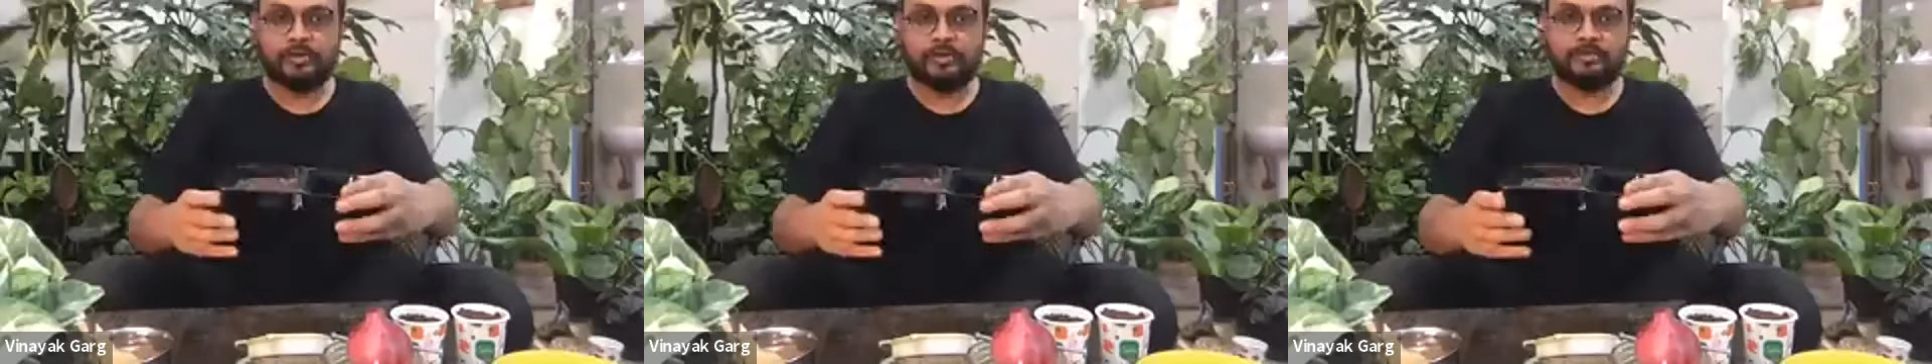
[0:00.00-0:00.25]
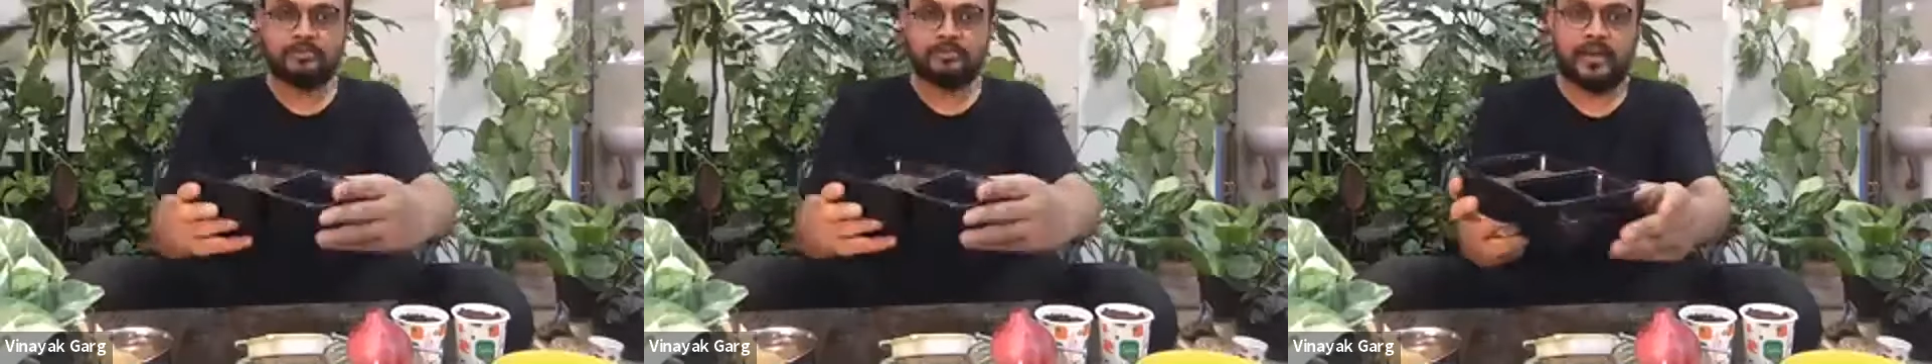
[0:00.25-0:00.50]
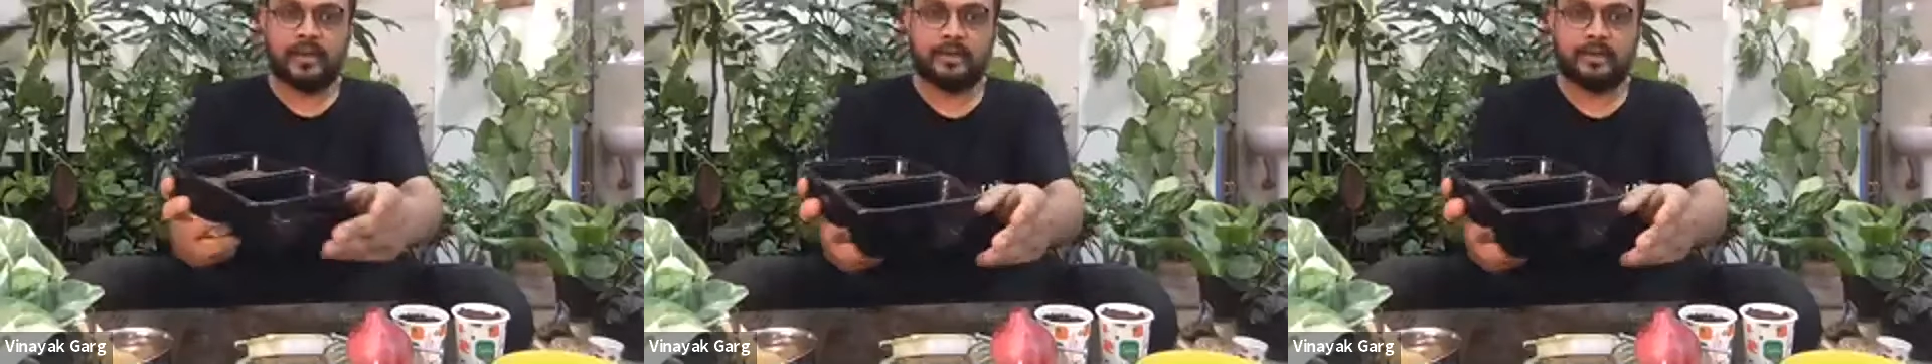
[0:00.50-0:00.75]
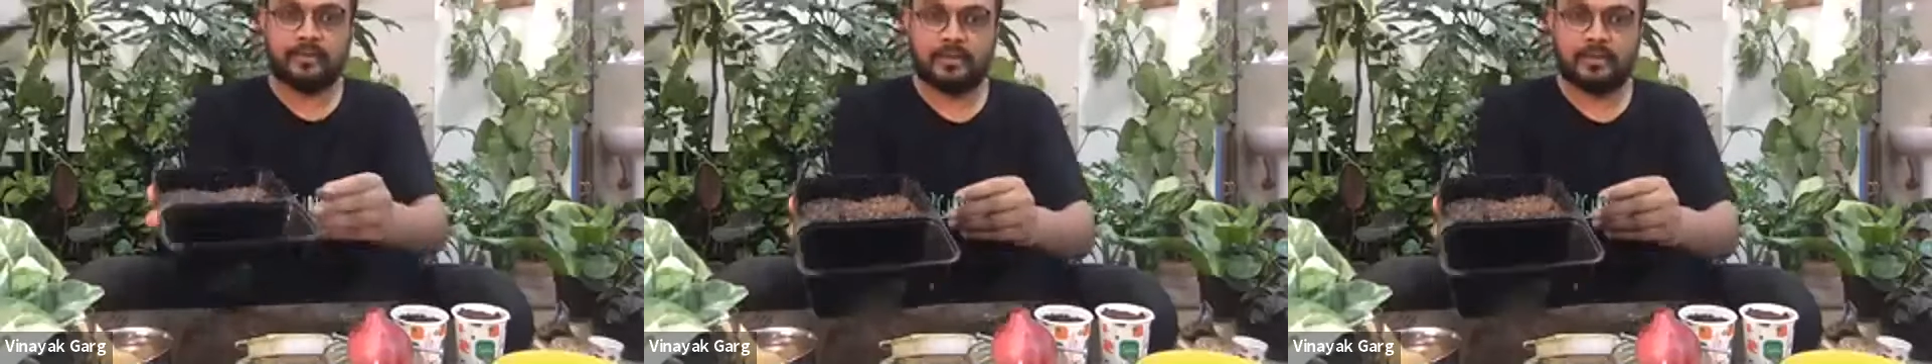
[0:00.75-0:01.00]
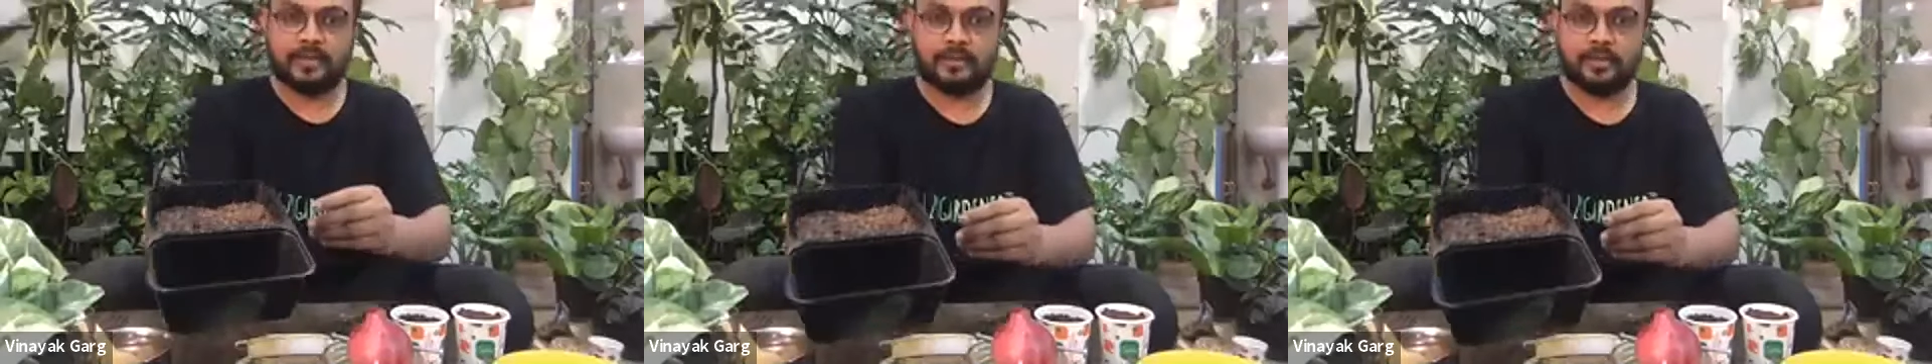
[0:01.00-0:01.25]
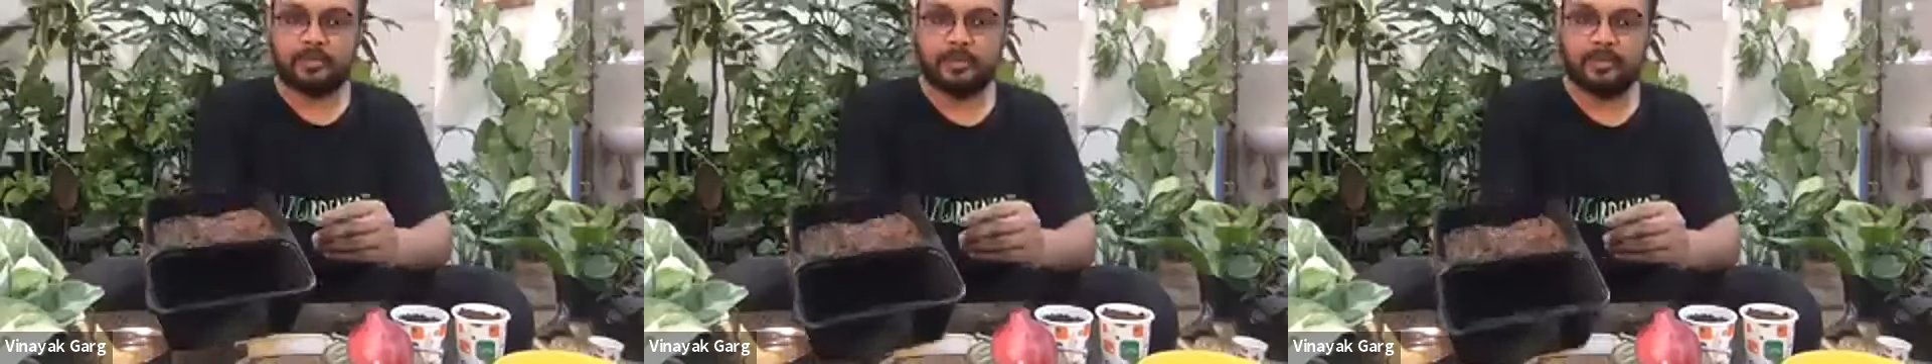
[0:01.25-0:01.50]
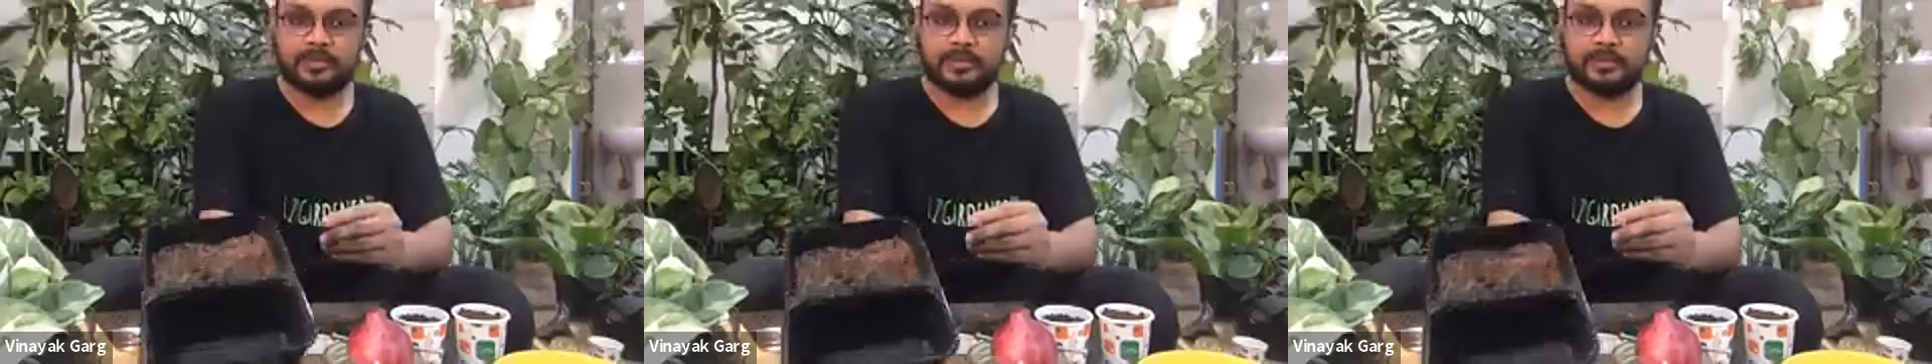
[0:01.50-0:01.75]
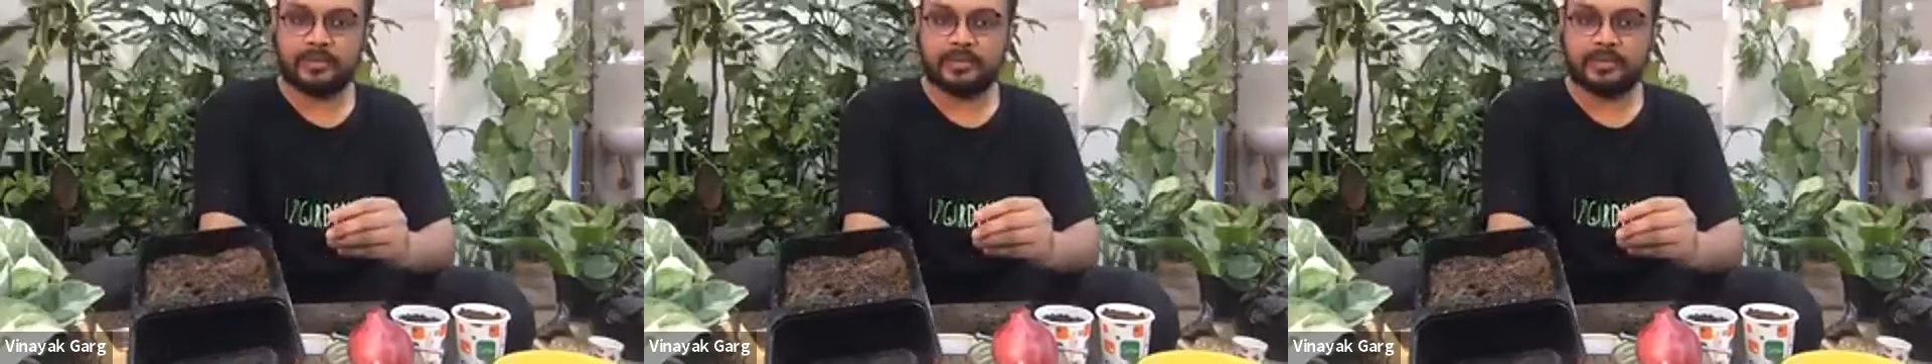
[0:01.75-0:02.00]
I don't
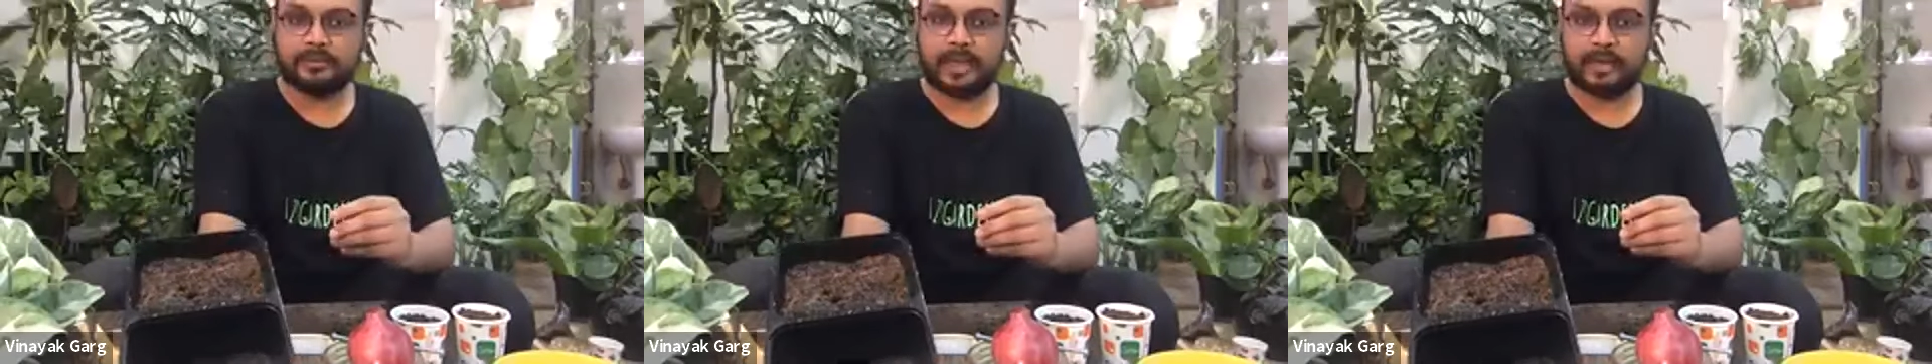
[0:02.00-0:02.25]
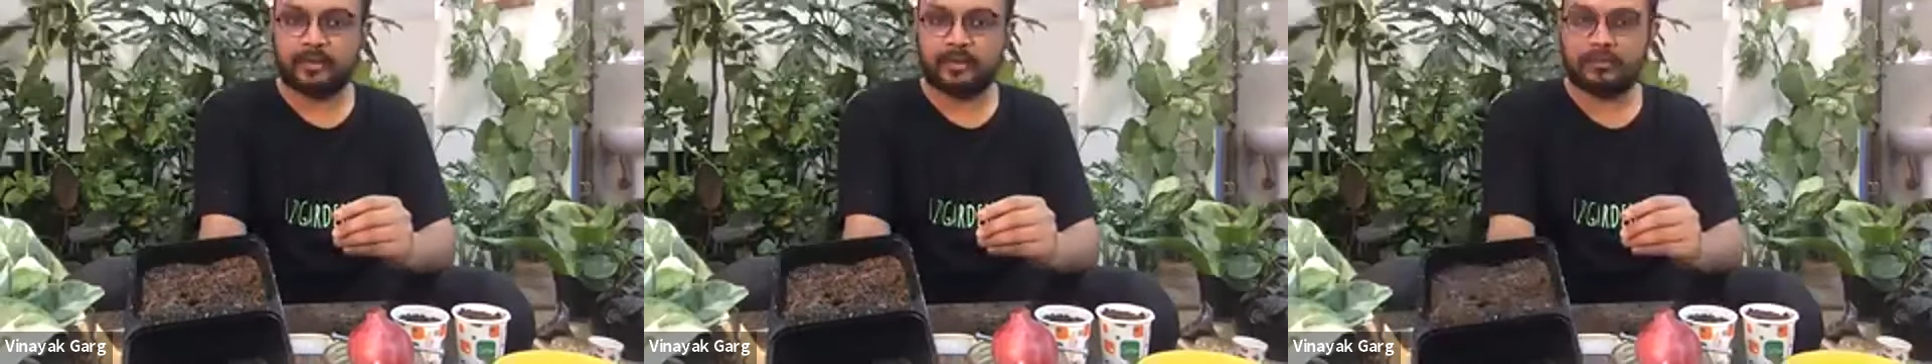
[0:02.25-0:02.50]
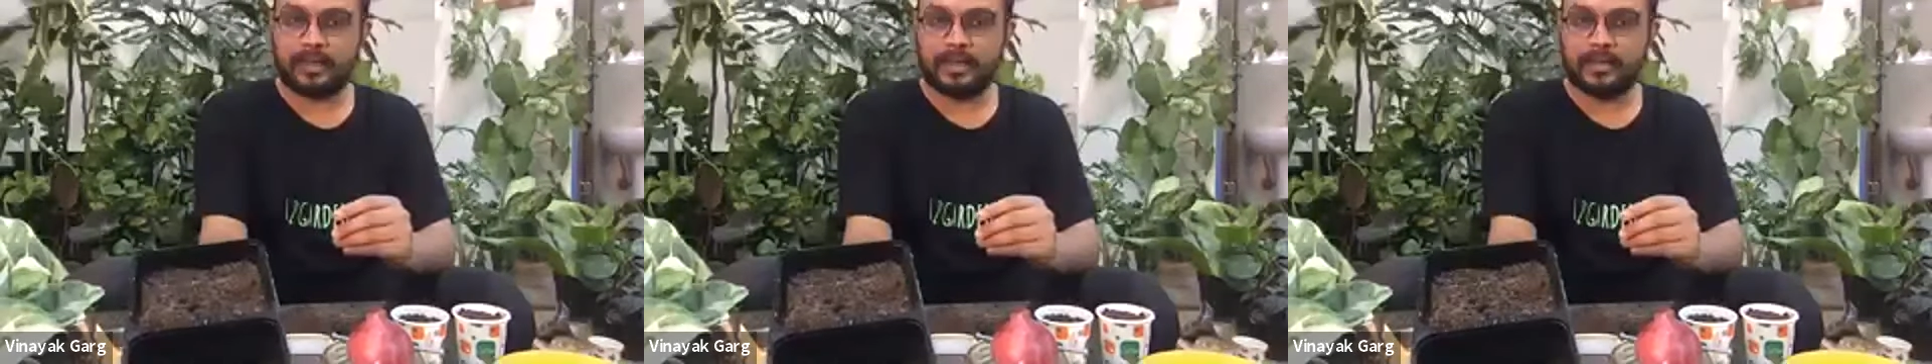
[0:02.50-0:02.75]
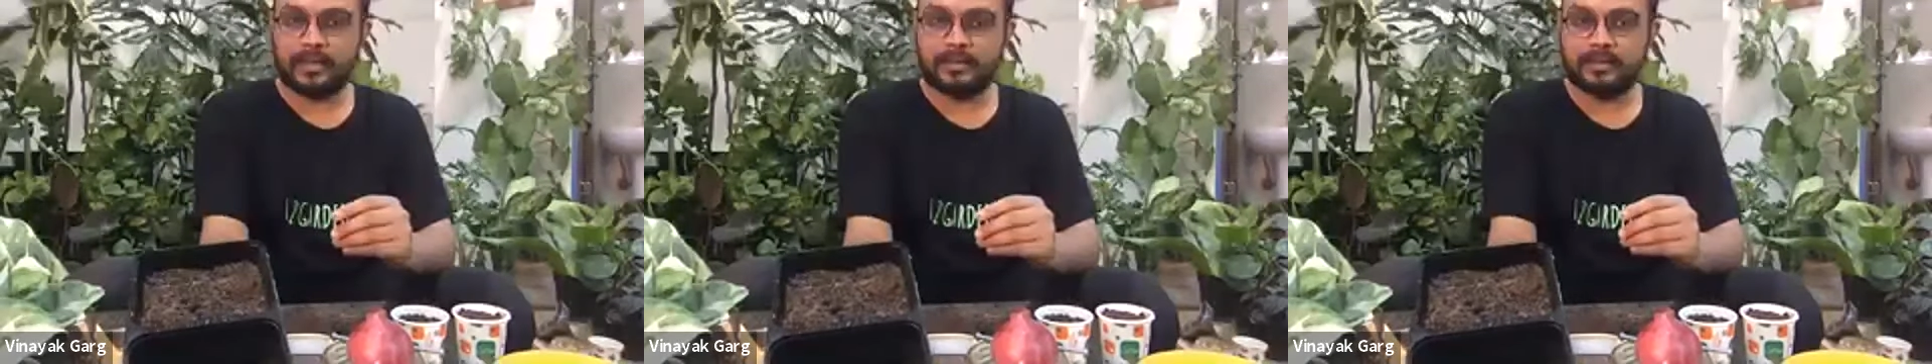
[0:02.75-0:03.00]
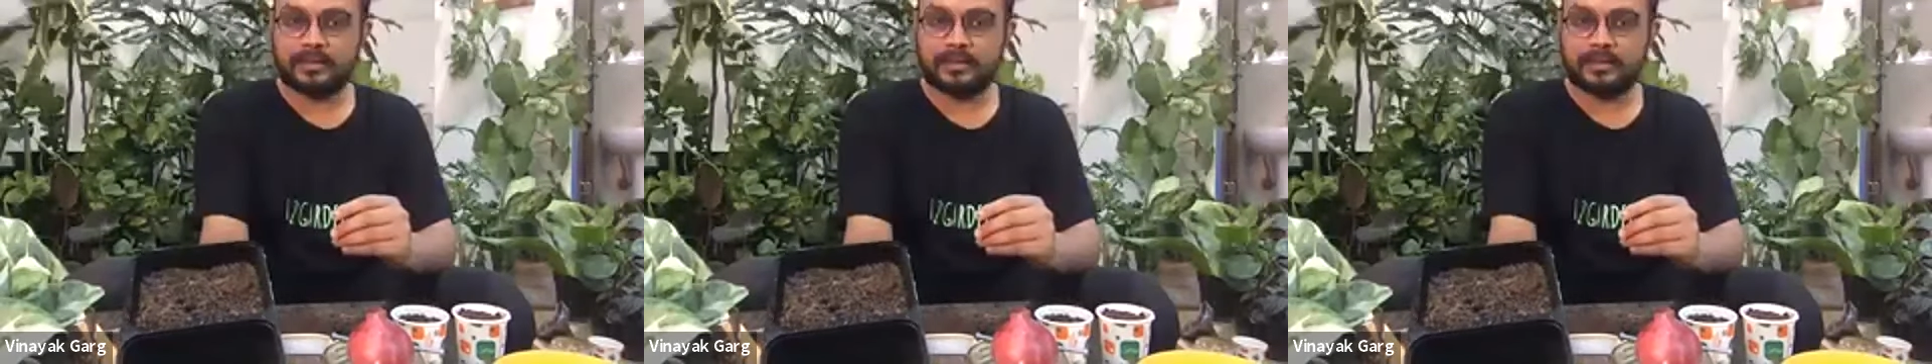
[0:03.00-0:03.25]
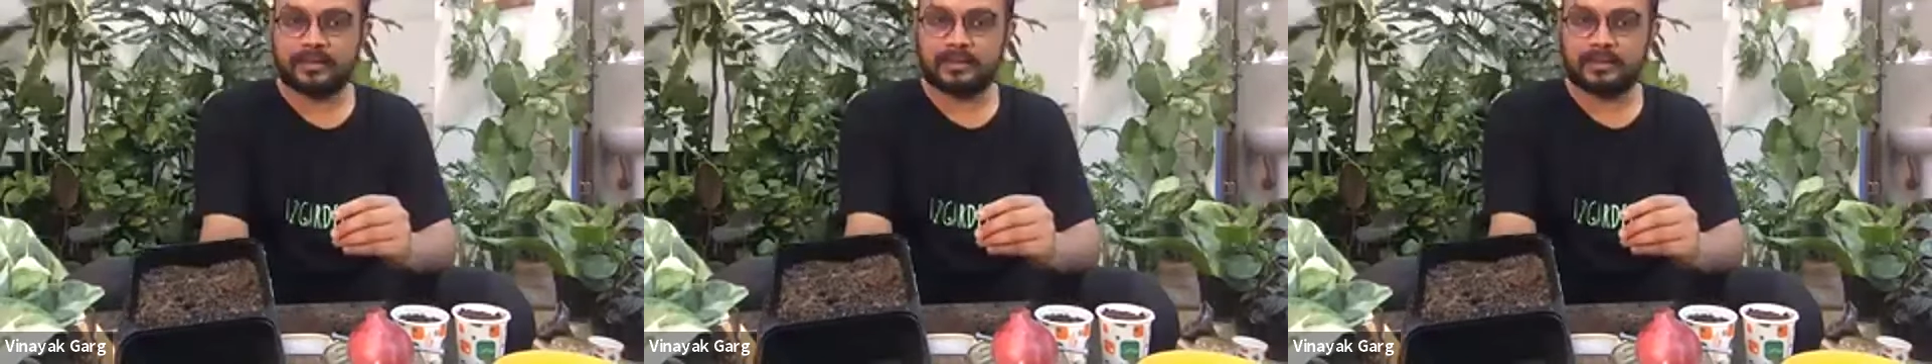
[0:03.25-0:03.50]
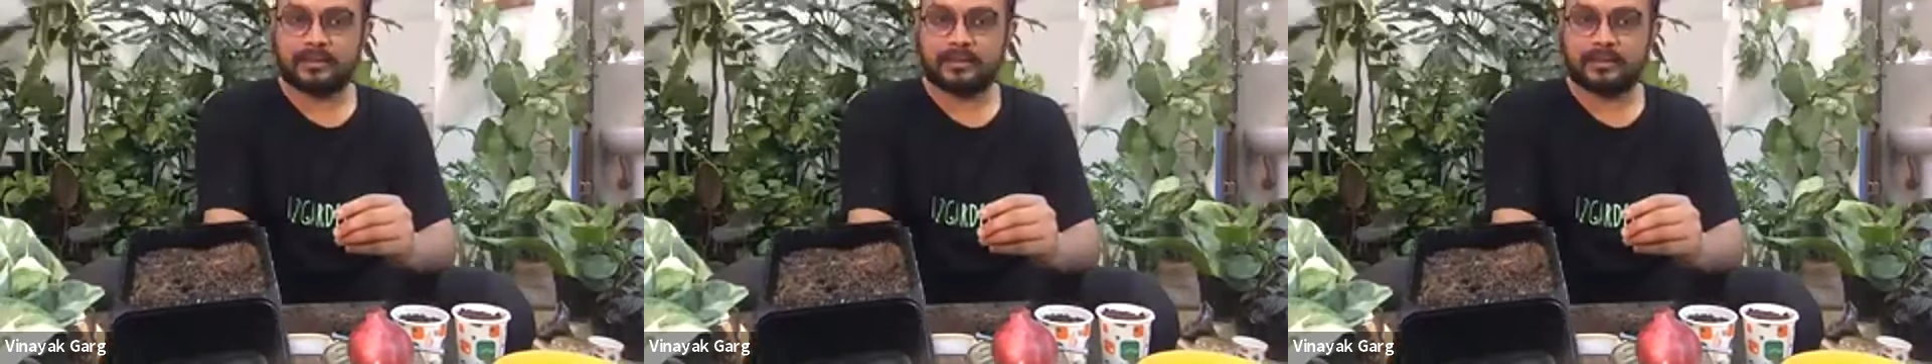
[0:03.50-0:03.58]
think you'll be able to see because it's black on black,